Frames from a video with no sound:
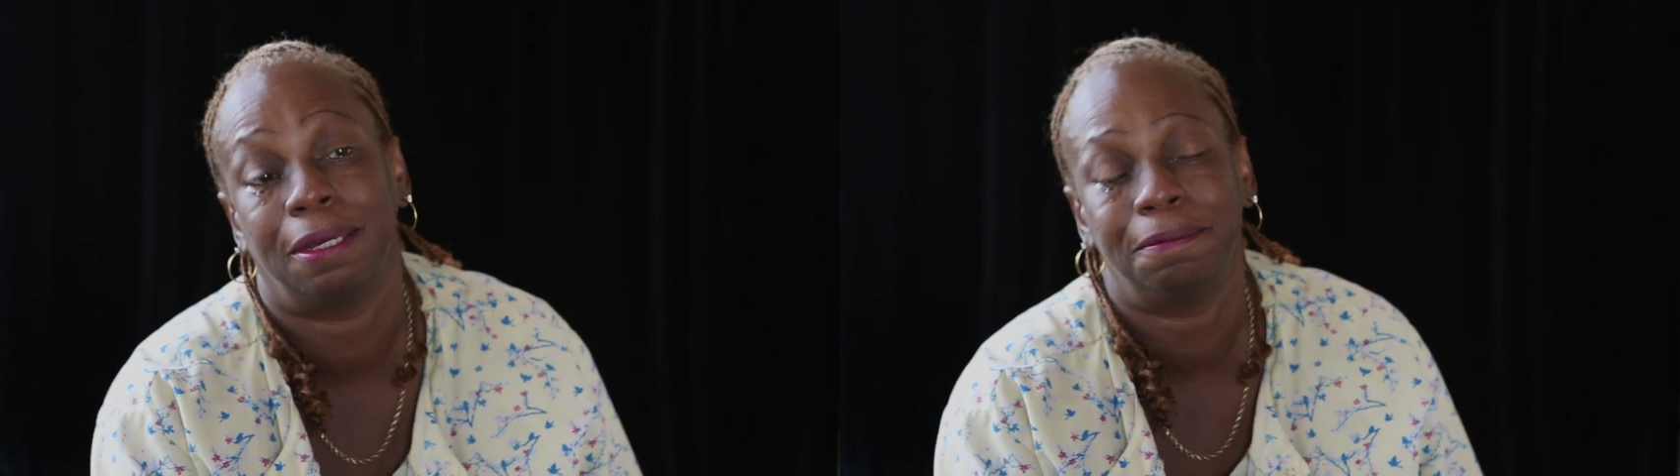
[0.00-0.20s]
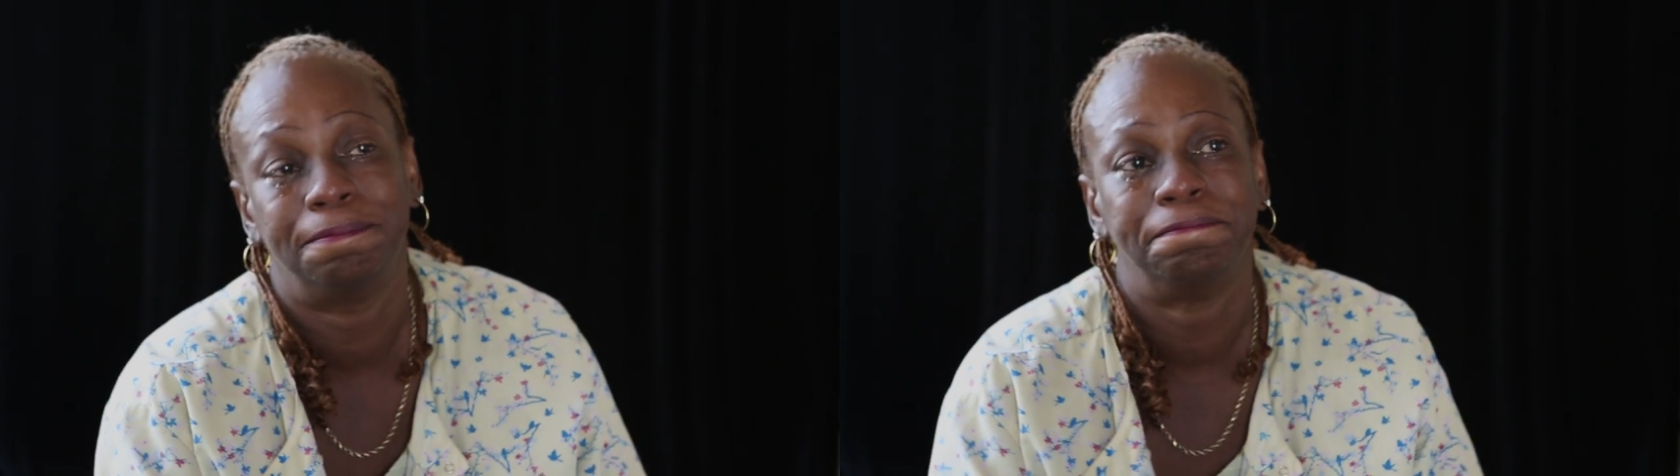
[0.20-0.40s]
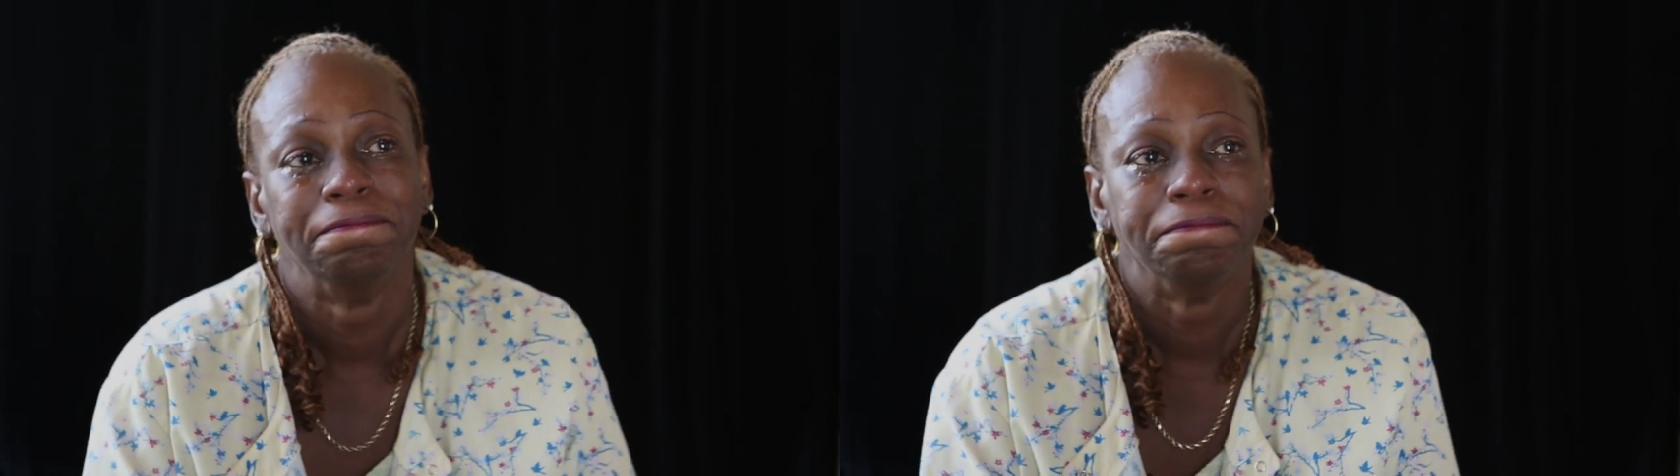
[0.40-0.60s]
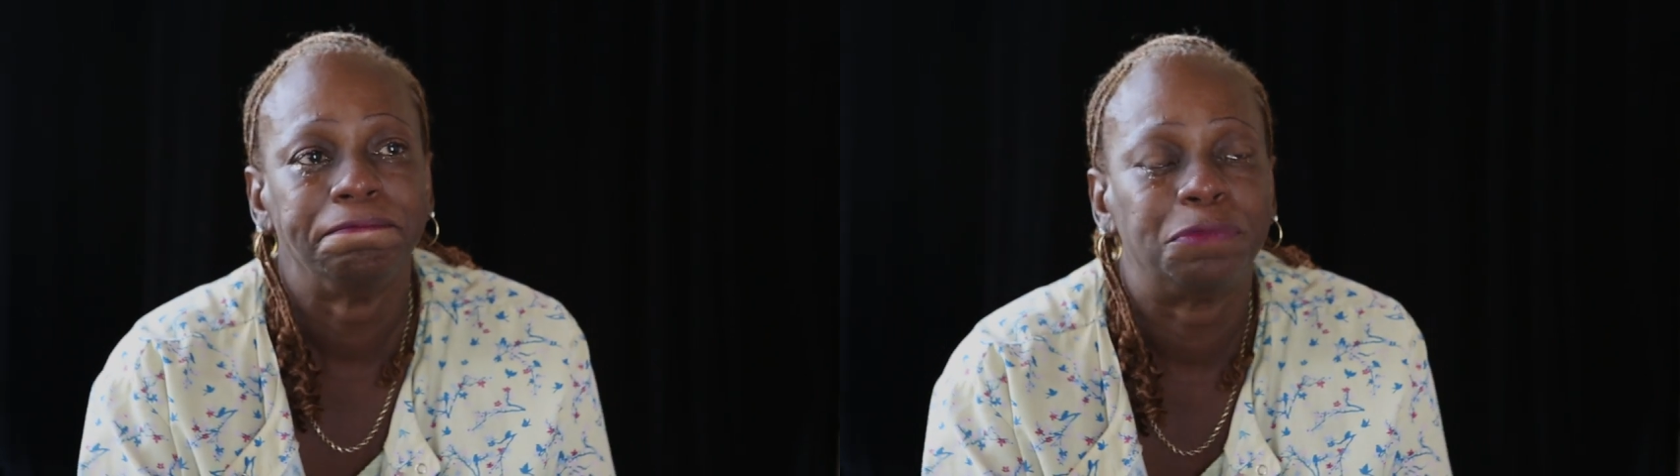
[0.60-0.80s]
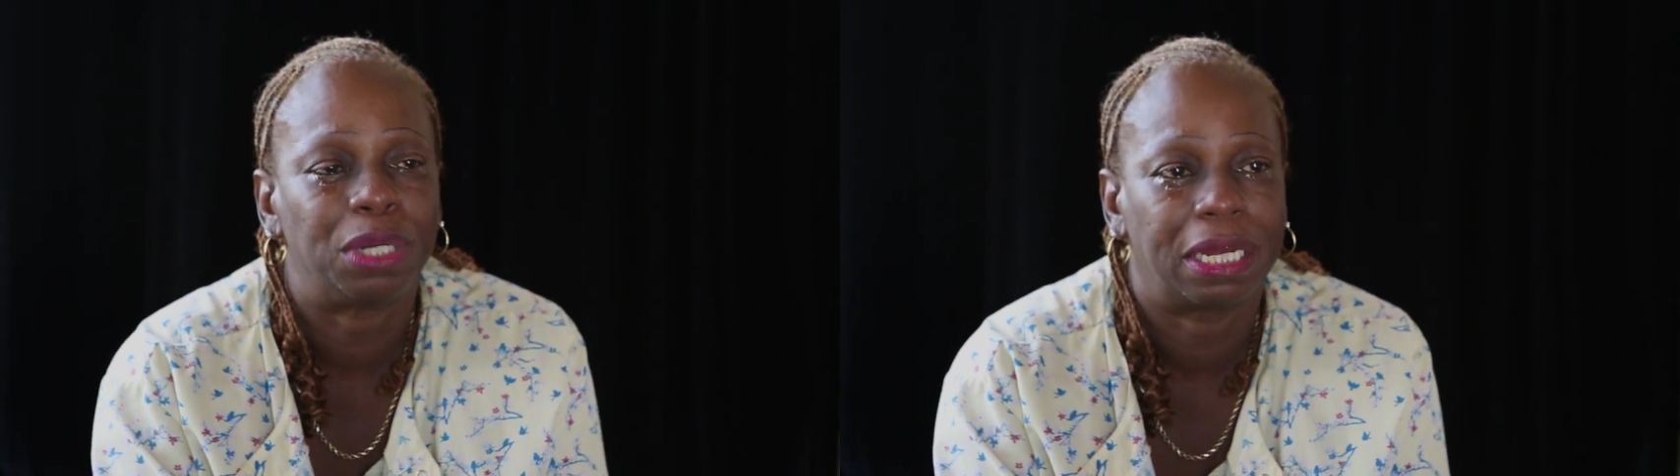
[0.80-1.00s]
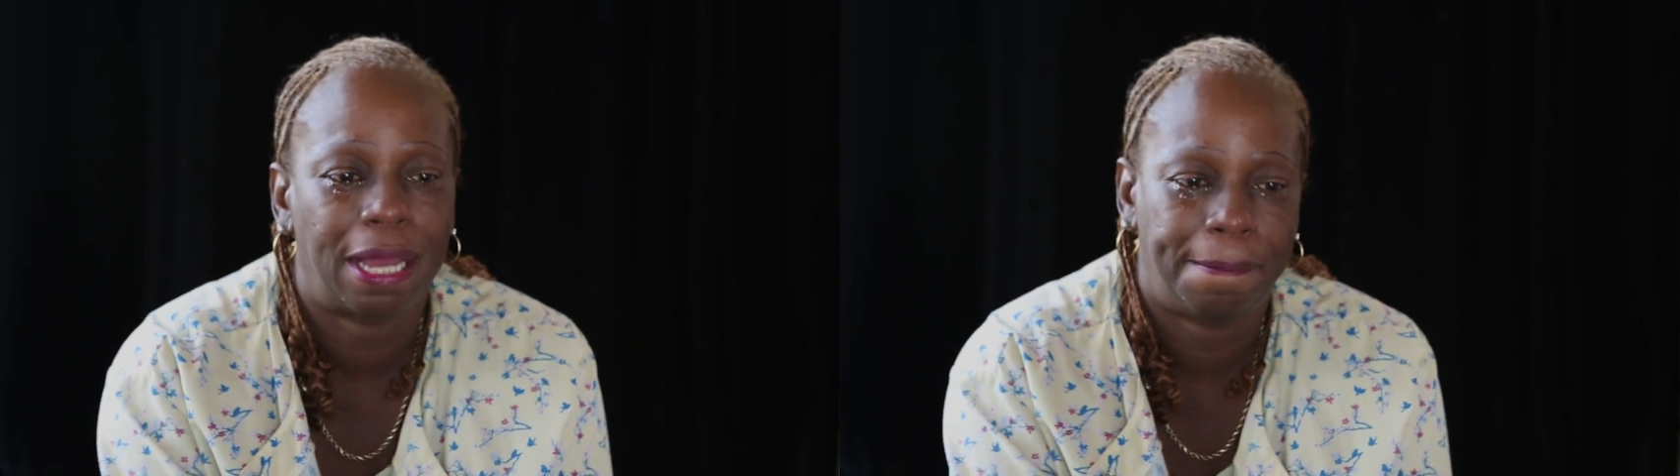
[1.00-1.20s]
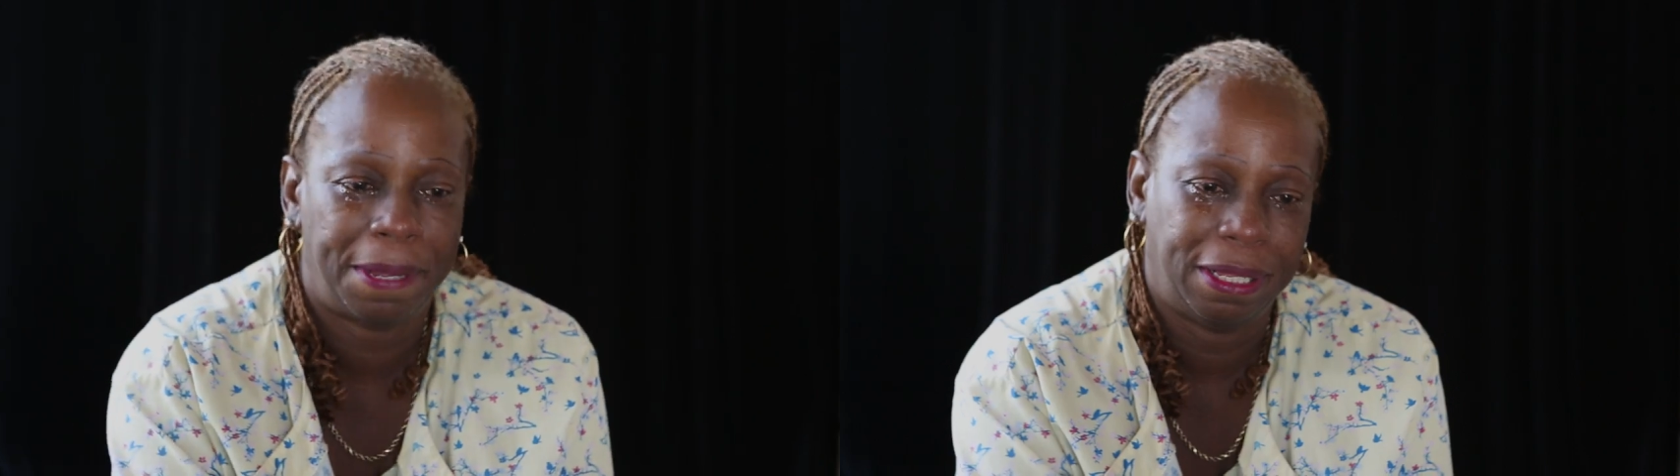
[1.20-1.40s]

time when I got